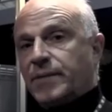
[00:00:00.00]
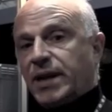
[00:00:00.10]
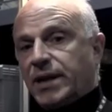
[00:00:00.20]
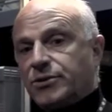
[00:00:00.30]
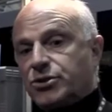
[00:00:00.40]

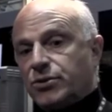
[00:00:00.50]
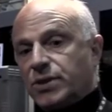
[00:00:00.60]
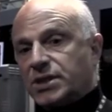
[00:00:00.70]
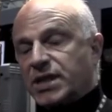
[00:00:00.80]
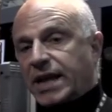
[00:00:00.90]
coming into
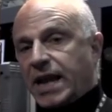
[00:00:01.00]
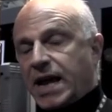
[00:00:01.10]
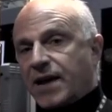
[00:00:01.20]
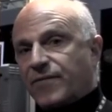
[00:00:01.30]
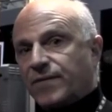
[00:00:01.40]
the second
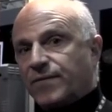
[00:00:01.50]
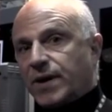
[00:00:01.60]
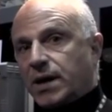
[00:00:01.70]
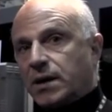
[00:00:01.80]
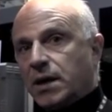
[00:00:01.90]
half of
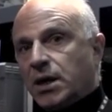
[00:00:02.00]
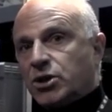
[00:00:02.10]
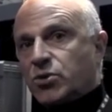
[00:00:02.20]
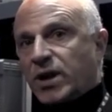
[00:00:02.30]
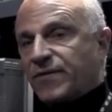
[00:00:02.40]
uh,
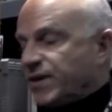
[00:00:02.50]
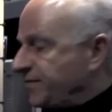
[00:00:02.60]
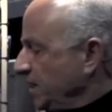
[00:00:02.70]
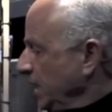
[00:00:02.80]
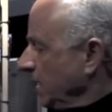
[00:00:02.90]

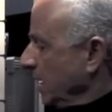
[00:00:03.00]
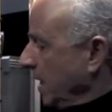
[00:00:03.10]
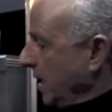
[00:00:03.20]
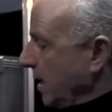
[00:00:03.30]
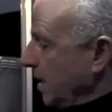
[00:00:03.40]
2015
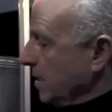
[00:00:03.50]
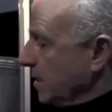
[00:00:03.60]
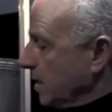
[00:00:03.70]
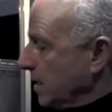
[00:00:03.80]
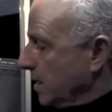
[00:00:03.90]

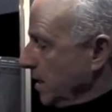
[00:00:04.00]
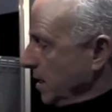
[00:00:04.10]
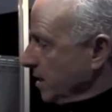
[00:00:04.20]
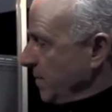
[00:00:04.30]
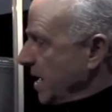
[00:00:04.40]
and uh,
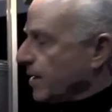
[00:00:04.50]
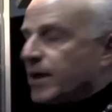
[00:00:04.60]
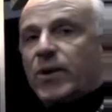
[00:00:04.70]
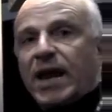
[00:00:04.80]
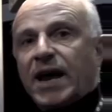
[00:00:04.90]
the model
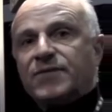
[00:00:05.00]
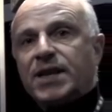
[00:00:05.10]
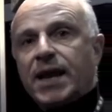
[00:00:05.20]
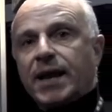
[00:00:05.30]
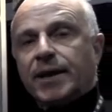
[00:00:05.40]
that we have
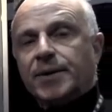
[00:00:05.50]
today.